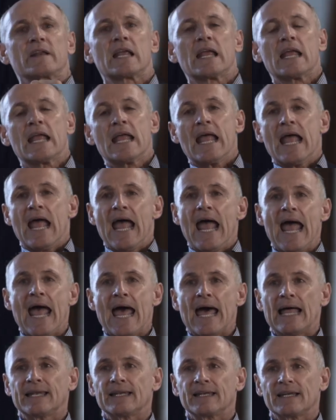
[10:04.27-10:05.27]
of it,
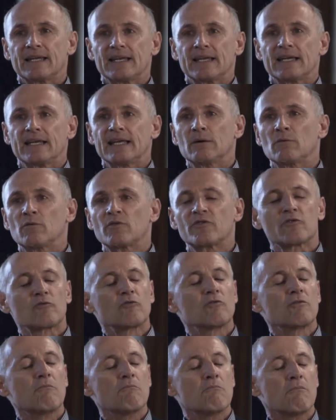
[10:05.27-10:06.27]
and it was a
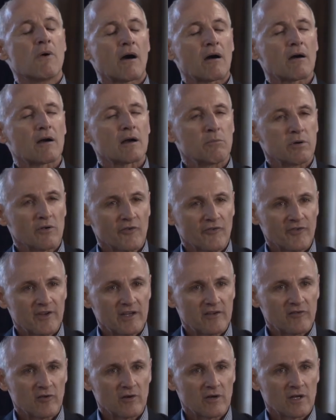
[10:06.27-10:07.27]
remarkable
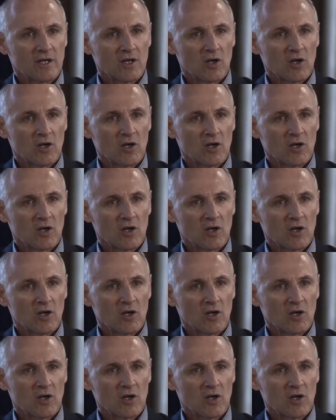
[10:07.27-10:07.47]
season,